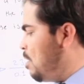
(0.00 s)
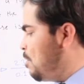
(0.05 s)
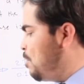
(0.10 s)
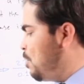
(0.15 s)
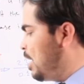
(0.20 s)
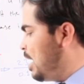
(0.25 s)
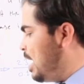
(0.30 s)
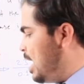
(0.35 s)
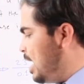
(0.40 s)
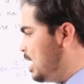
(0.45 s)

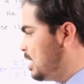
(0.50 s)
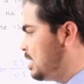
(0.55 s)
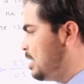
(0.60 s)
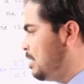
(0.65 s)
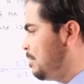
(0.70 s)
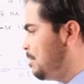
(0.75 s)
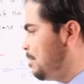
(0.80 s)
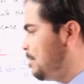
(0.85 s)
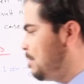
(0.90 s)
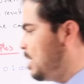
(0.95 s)
For
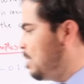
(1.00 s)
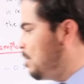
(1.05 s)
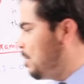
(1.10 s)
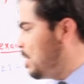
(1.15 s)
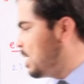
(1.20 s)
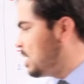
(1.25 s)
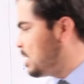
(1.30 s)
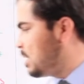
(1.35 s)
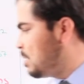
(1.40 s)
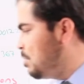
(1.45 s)
negative
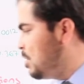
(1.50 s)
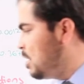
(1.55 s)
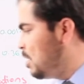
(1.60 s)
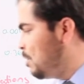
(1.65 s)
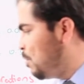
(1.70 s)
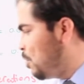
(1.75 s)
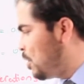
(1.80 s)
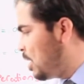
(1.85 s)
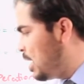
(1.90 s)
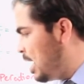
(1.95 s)
numbers,
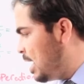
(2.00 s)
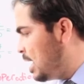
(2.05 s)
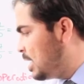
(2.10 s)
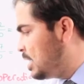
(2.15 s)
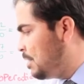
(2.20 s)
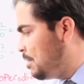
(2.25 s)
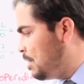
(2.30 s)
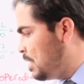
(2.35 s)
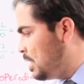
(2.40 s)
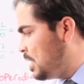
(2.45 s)
mean for negative